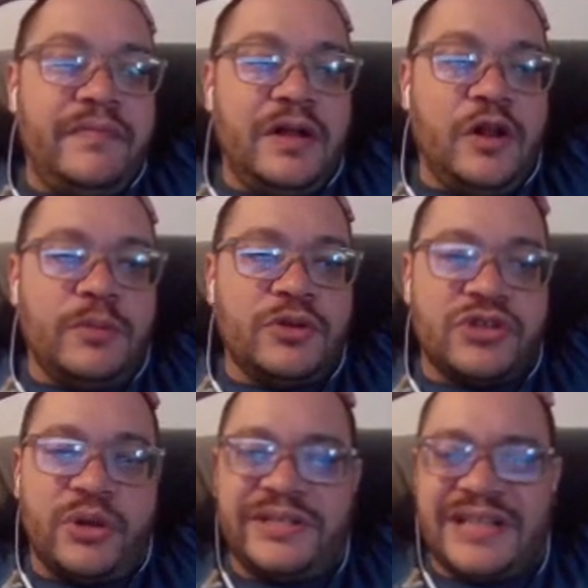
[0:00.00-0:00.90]
Almost
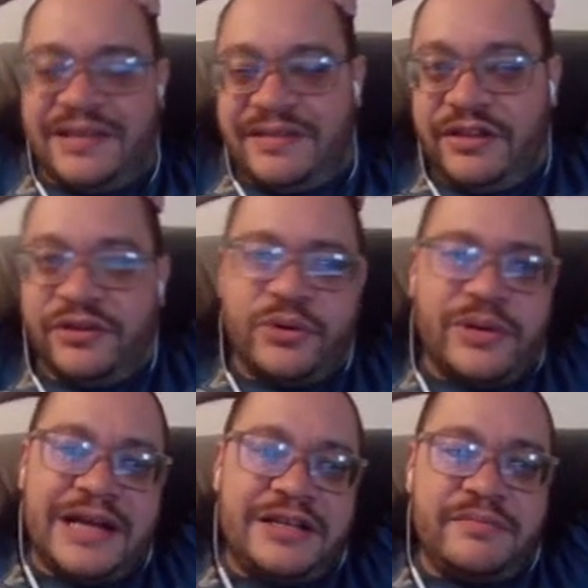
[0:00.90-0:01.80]
always, you'll note
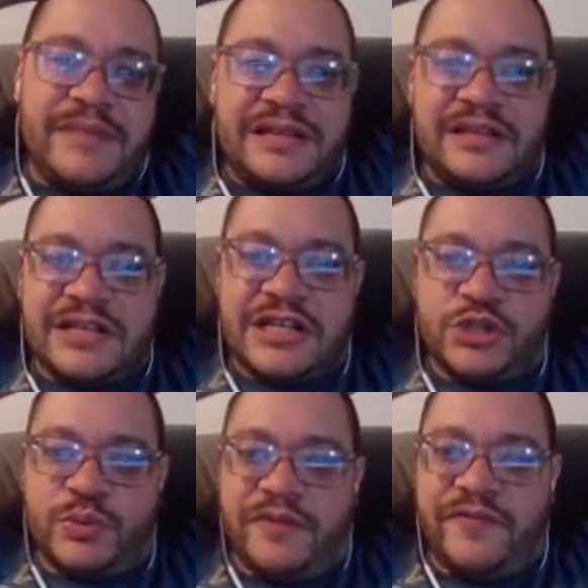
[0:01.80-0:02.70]
I didn't make this. I
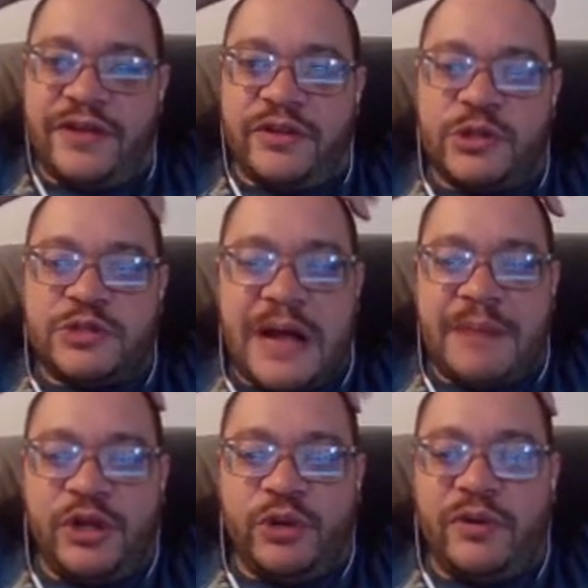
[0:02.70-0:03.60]
just went and found the most
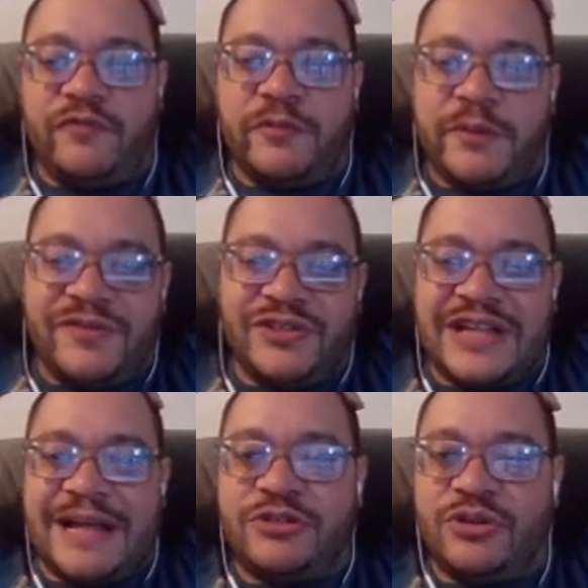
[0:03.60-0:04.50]
popular one for Marvel
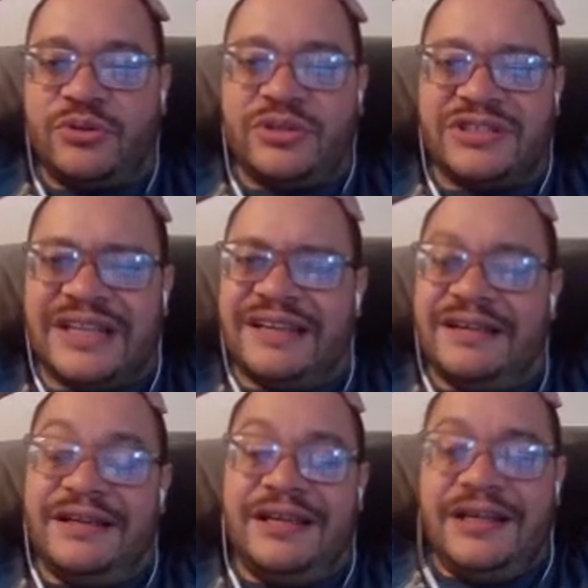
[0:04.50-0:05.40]
Snap Zone. Because, like,
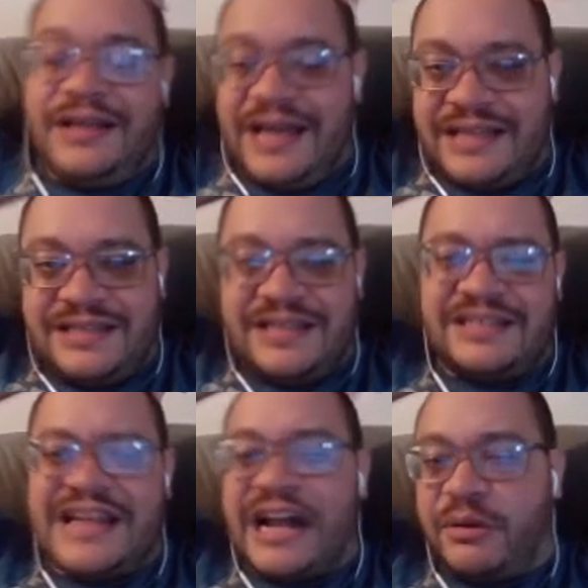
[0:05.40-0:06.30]
it's this
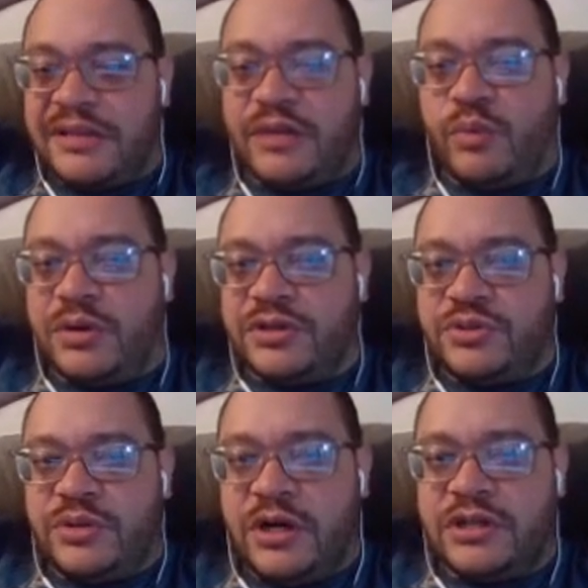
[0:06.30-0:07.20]
deck within 1 or 2
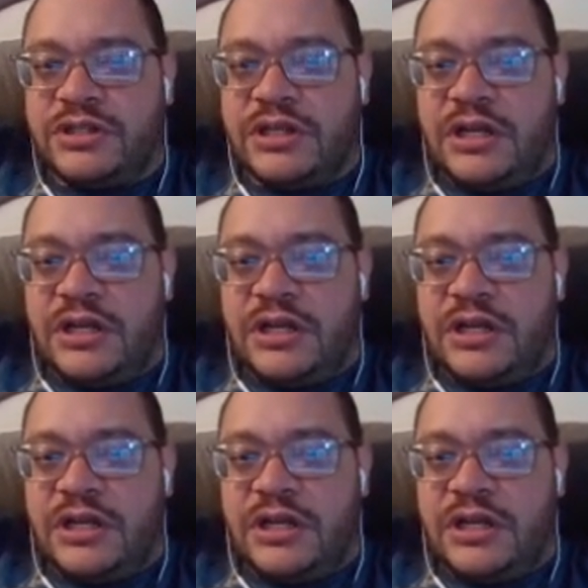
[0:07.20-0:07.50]
cards.